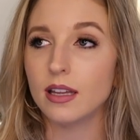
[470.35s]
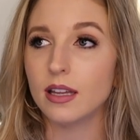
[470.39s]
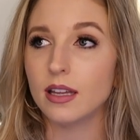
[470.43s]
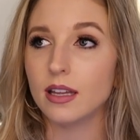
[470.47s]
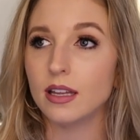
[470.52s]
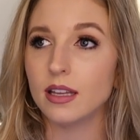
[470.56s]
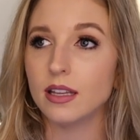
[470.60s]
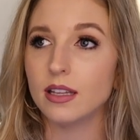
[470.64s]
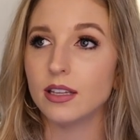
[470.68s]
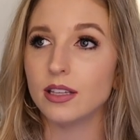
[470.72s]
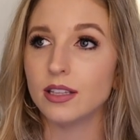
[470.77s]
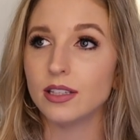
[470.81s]

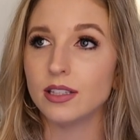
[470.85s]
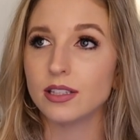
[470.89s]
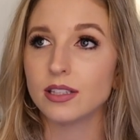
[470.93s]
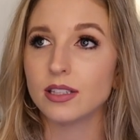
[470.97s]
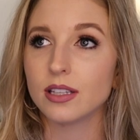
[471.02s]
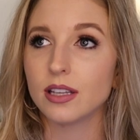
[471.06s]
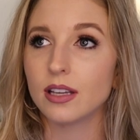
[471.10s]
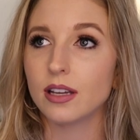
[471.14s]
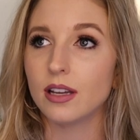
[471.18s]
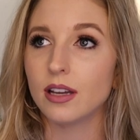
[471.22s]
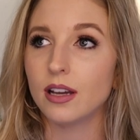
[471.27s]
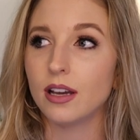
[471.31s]
It is
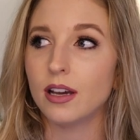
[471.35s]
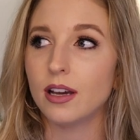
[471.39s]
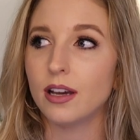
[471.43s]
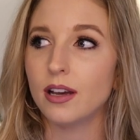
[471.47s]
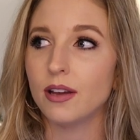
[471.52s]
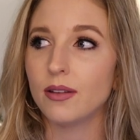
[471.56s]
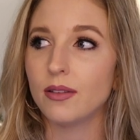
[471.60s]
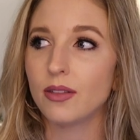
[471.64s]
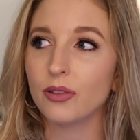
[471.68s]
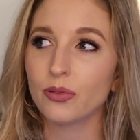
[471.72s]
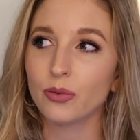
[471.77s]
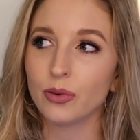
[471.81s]

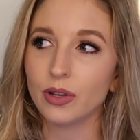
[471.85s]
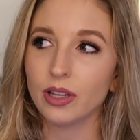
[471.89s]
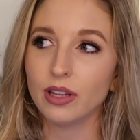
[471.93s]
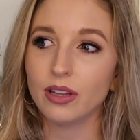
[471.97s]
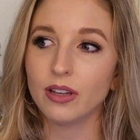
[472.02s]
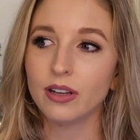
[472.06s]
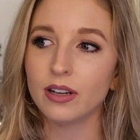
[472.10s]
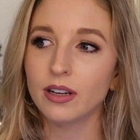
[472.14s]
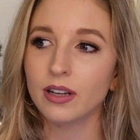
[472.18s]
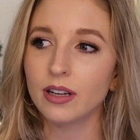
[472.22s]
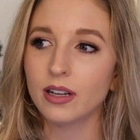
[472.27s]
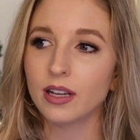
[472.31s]
a
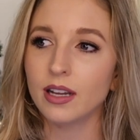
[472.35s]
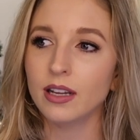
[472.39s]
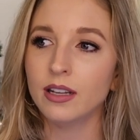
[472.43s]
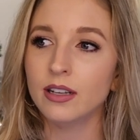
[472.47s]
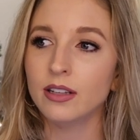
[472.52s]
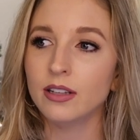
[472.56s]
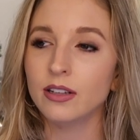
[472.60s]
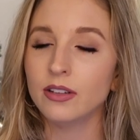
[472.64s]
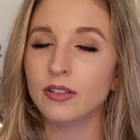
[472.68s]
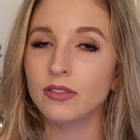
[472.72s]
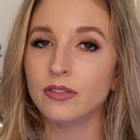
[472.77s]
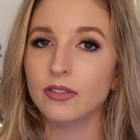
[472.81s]
thriller
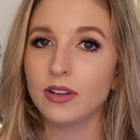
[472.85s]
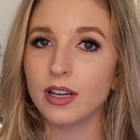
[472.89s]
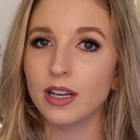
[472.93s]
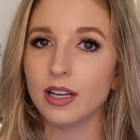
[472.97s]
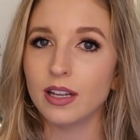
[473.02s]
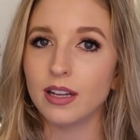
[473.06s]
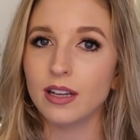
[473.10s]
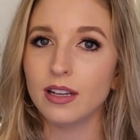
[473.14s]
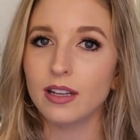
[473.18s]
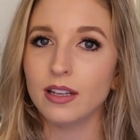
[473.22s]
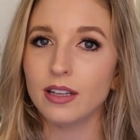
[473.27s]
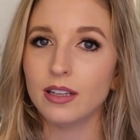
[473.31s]
kind of.
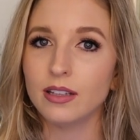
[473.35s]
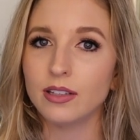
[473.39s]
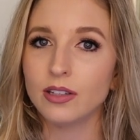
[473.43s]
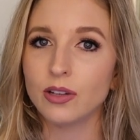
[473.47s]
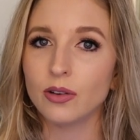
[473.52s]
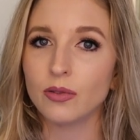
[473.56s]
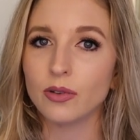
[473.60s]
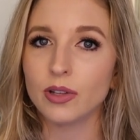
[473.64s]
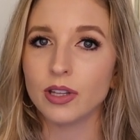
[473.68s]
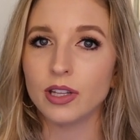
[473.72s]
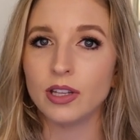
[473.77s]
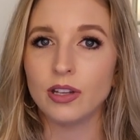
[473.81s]
I
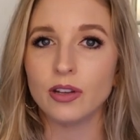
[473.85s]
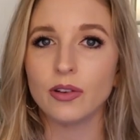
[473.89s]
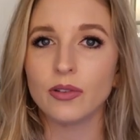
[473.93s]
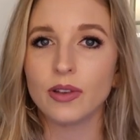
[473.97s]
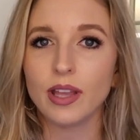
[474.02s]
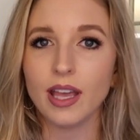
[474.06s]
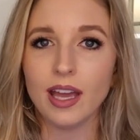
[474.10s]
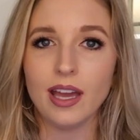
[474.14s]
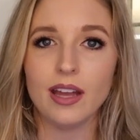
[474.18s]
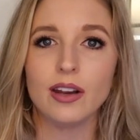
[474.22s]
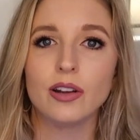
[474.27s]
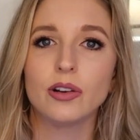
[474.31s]
don't really know
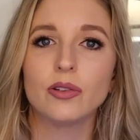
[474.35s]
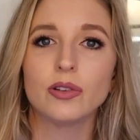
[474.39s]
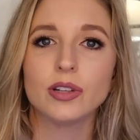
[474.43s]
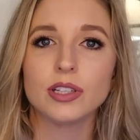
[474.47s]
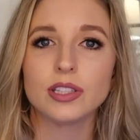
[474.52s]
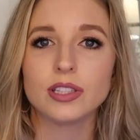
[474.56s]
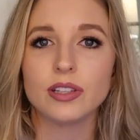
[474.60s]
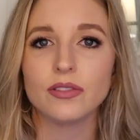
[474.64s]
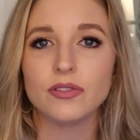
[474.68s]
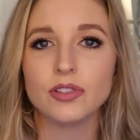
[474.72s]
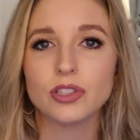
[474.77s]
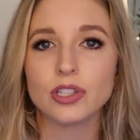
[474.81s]

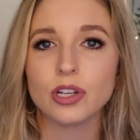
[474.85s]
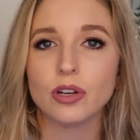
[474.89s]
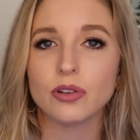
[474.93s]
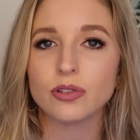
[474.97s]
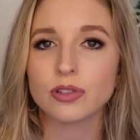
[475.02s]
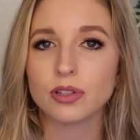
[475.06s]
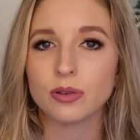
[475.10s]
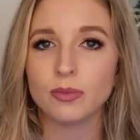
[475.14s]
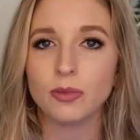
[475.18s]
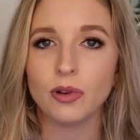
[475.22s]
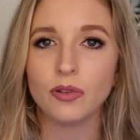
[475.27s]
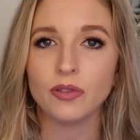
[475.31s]
categories of
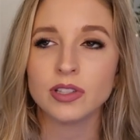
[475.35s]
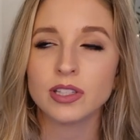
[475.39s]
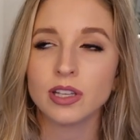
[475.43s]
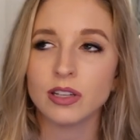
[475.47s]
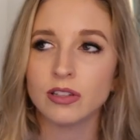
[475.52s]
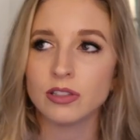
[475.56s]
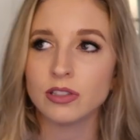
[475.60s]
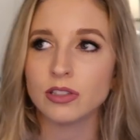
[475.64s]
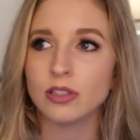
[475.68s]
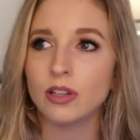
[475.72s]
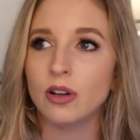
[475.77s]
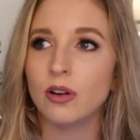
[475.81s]
shows or movies.
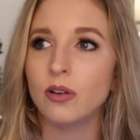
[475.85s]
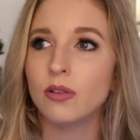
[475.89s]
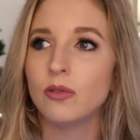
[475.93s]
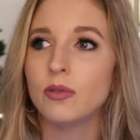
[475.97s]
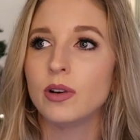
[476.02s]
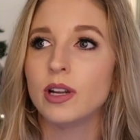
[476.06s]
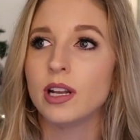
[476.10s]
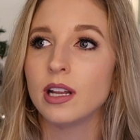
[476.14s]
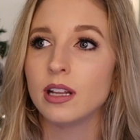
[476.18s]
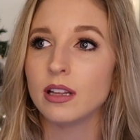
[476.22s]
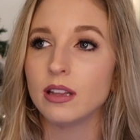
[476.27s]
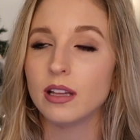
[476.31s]
I just know
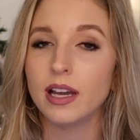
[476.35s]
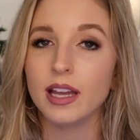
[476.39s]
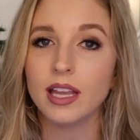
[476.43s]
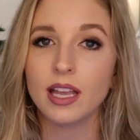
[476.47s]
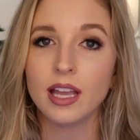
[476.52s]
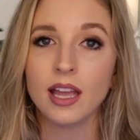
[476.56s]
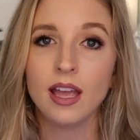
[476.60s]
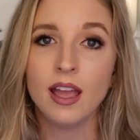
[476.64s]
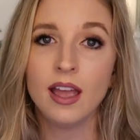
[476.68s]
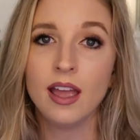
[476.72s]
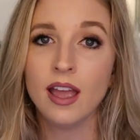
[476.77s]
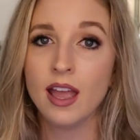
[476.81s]
what I
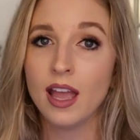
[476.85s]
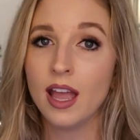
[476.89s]
like.